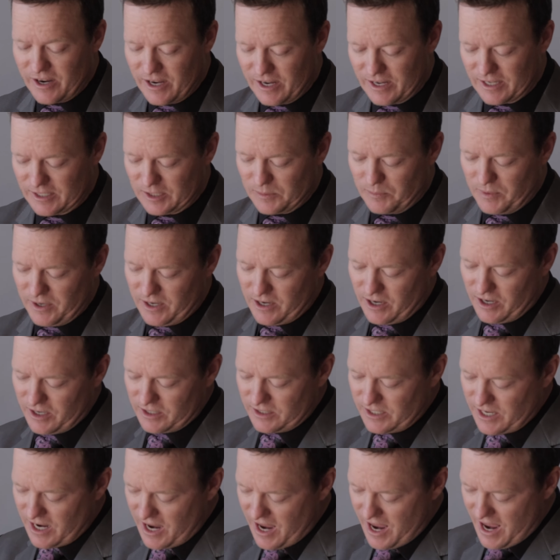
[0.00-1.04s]
is
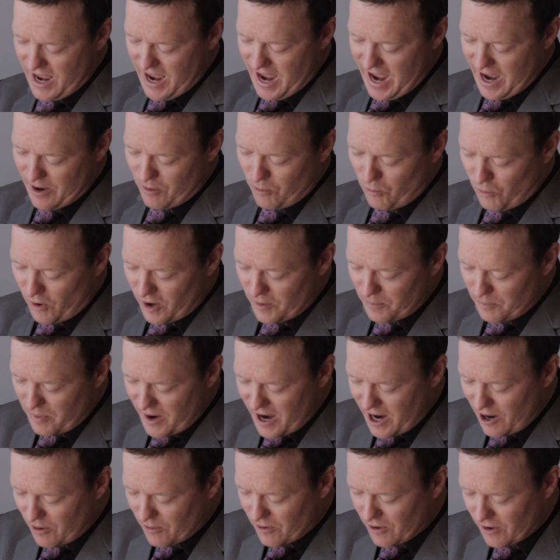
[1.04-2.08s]
because at 1
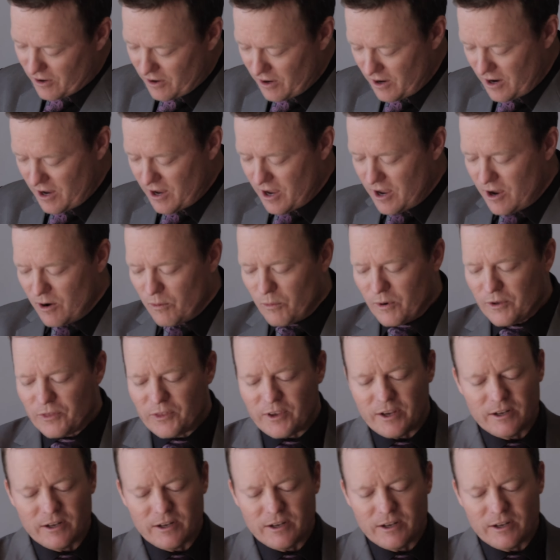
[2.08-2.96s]
power with the